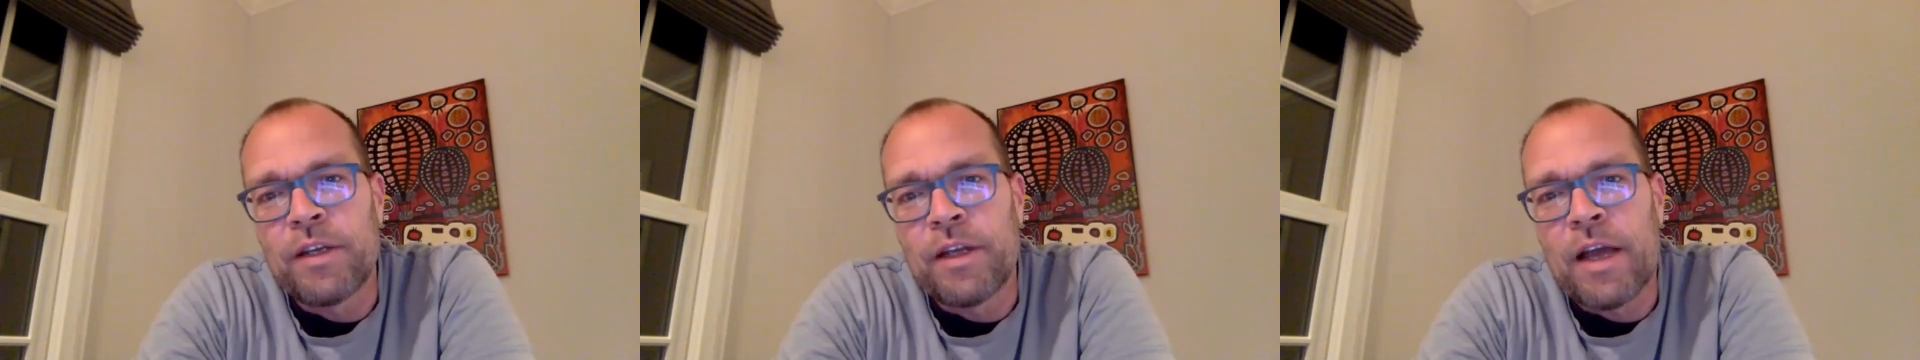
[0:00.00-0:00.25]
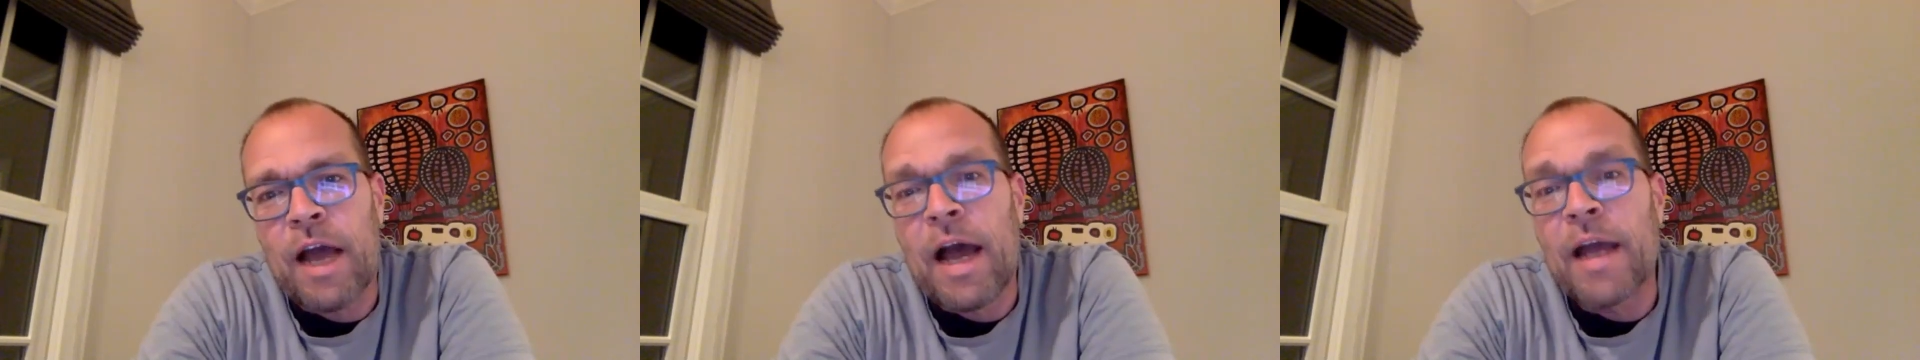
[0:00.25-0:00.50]

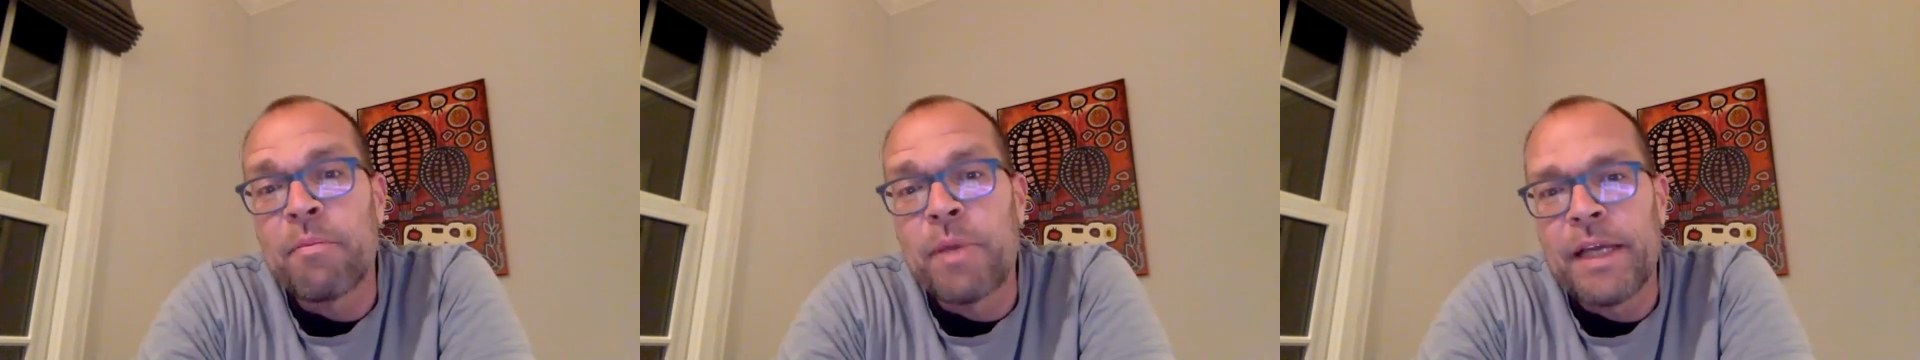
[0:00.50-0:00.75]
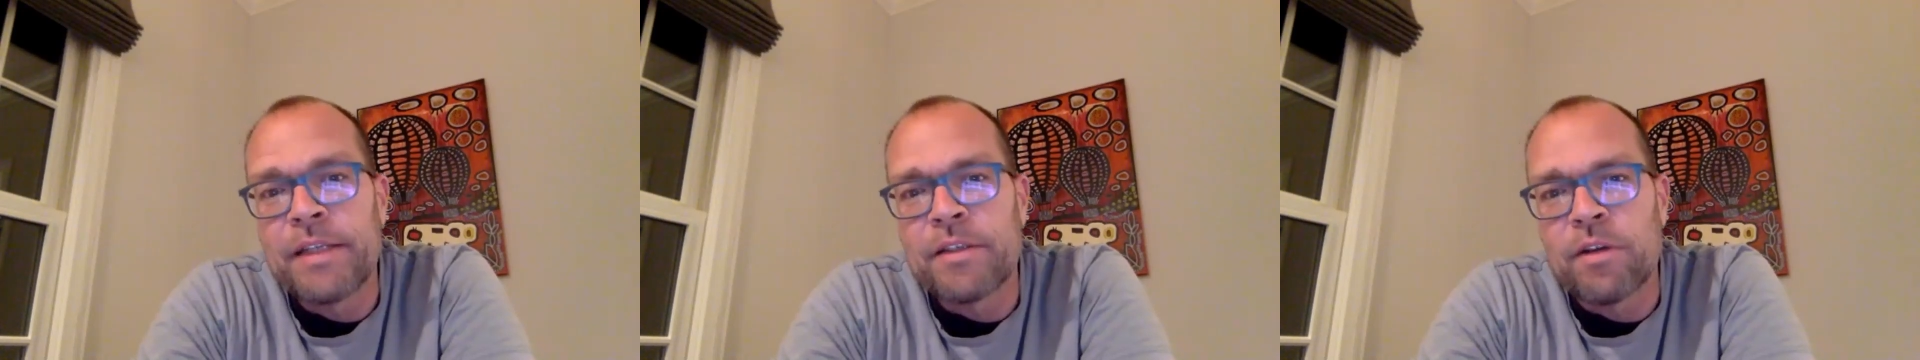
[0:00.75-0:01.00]
a high
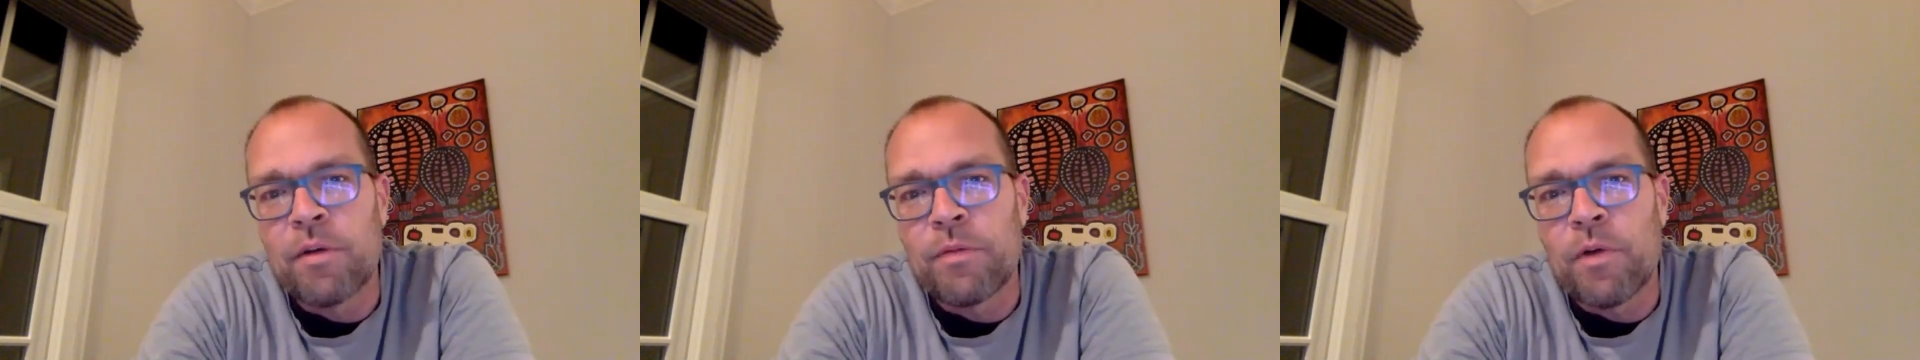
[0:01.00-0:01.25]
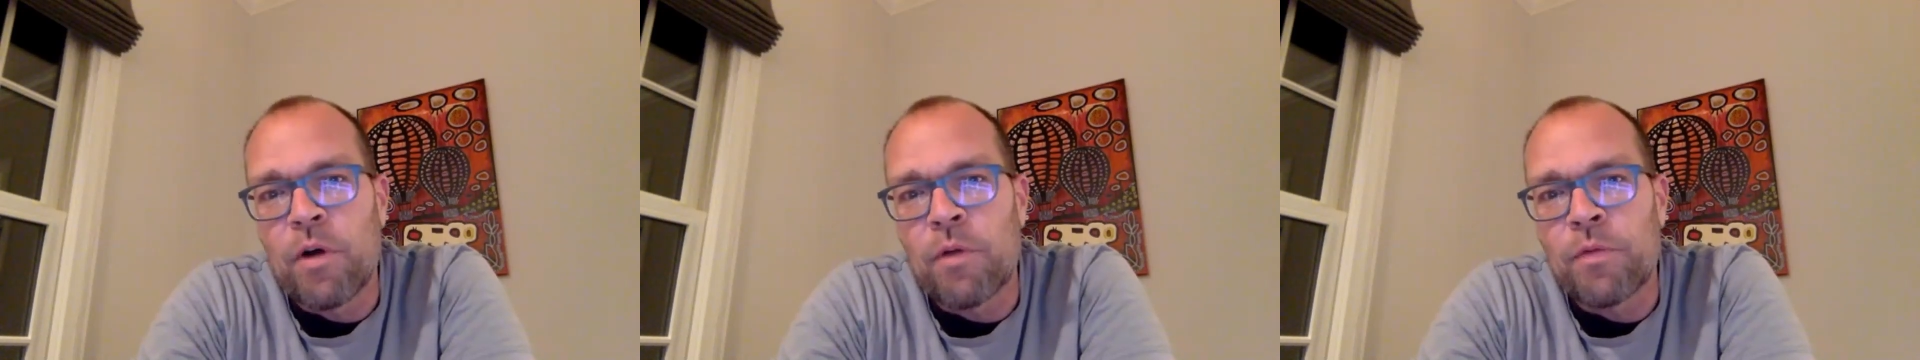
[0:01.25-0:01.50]
pace of
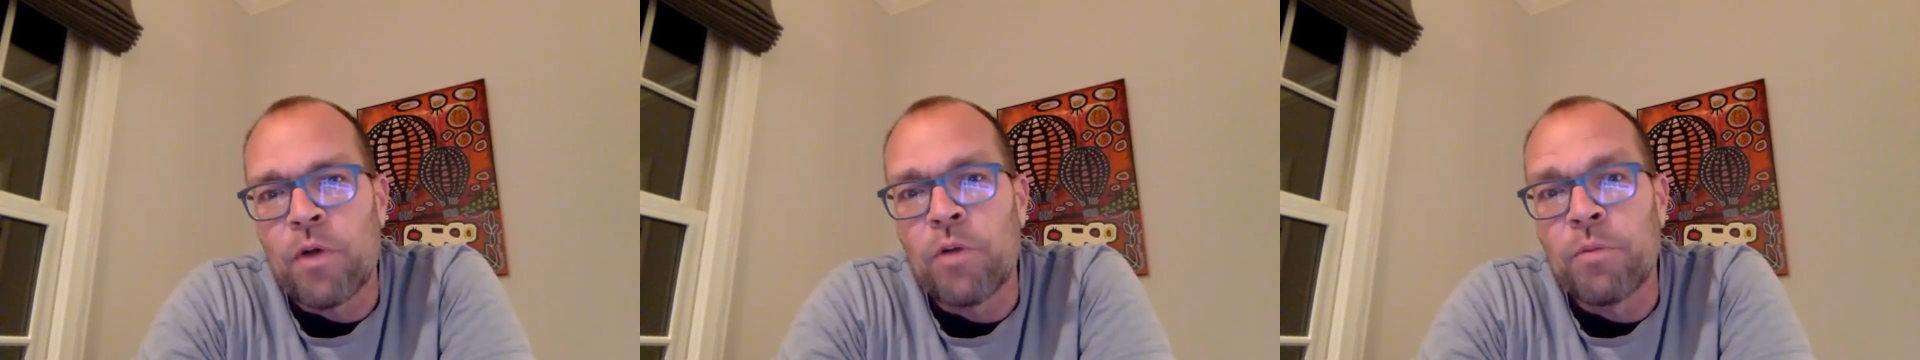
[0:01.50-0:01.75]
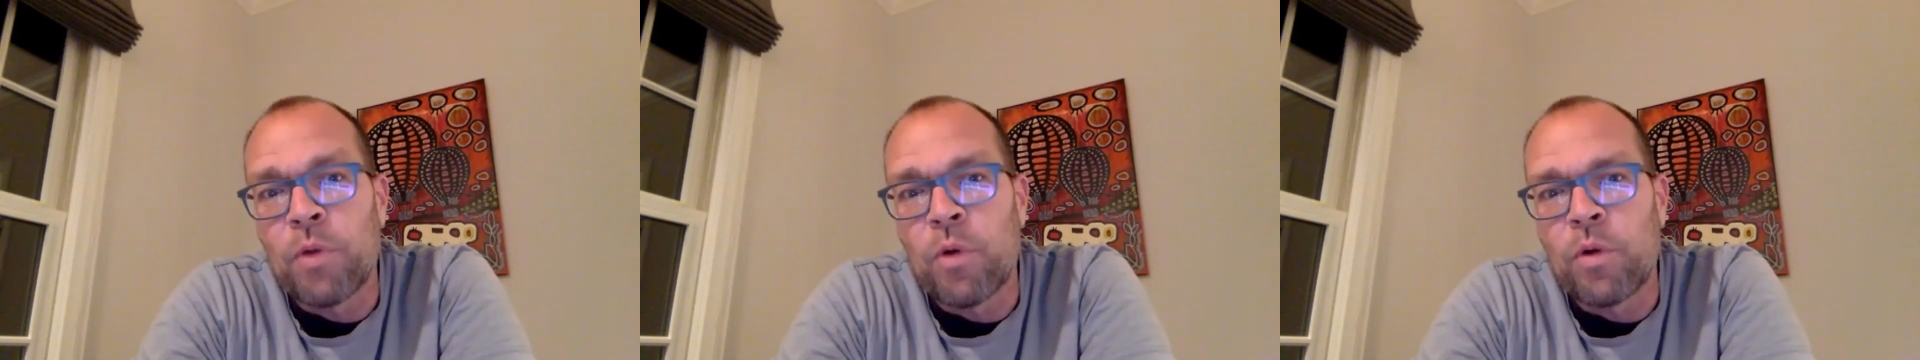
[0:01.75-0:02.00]

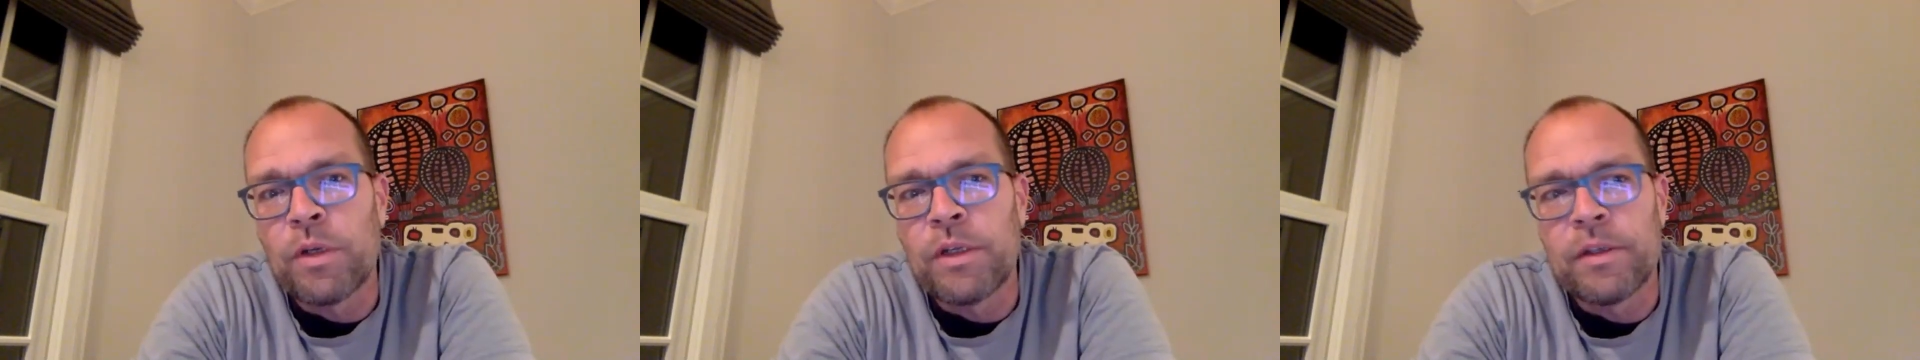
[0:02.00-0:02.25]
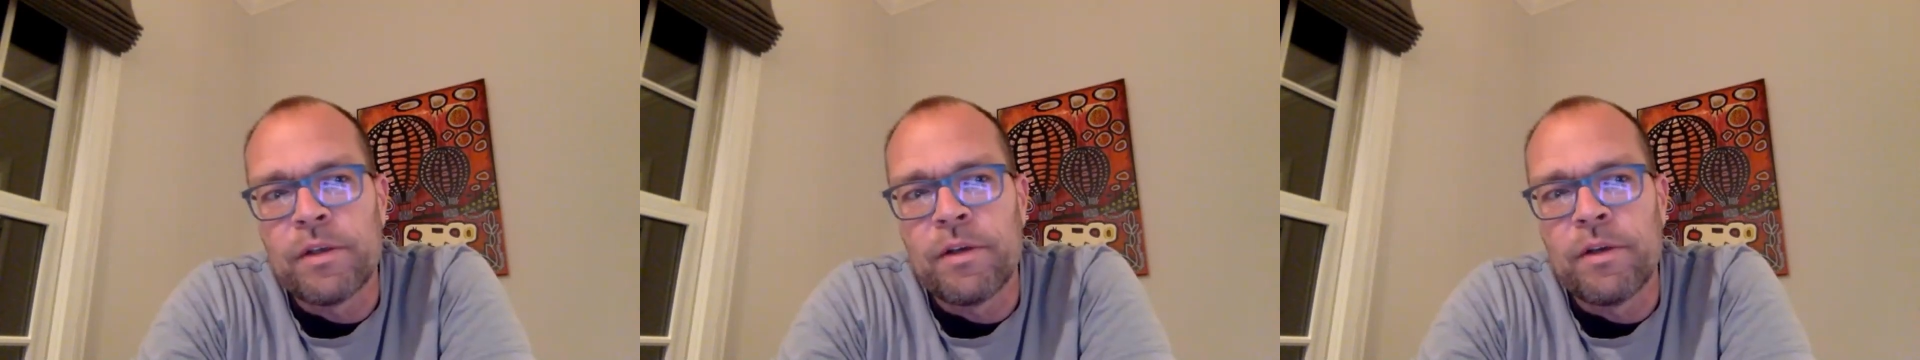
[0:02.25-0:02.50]
onboarding.